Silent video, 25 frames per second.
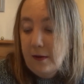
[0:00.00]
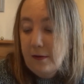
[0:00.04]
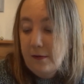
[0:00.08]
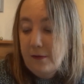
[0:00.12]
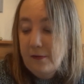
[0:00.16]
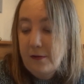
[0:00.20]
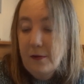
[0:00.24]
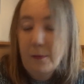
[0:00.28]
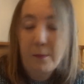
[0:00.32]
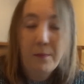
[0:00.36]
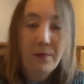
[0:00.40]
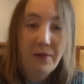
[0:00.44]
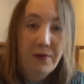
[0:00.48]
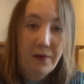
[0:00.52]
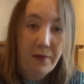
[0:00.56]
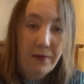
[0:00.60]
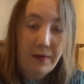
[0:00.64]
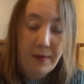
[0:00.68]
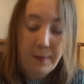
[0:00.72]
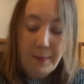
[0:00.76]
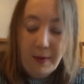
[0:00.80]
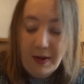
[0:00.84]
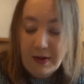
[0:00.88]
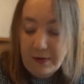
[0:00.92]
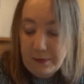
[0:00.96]
jumped on the
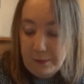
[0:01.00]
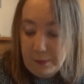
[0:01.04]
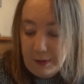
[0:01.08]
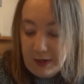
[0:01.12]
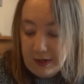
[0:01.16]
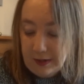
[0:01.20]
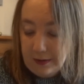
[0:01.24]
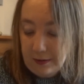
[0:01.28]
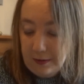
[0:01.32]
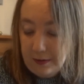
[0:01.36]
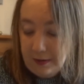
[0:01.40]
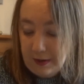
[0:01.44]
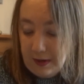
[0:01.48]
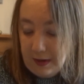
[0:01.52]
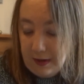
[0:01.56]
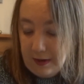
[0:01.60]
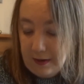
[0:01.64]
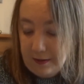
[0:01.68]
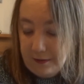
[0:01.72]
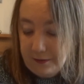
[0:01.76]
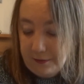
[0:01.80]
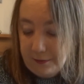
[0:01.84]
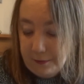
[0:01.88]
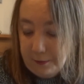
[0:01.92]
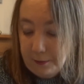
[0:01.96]
bandwagon
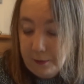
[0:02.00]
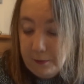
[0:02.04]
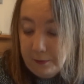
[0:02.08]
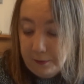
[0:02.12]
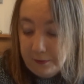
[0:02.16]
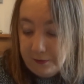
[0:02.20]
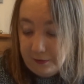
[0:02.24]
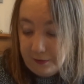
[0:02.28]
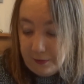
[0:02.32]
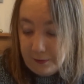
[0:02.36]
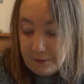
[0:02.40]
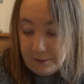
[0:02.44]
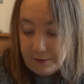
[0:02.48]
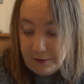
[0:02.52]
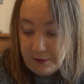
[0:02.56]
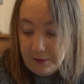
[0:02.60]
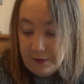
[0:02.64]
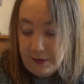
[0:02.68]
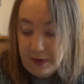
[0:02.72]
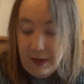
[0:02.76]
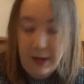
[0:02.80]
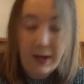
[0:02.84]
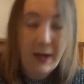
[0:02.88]
and also done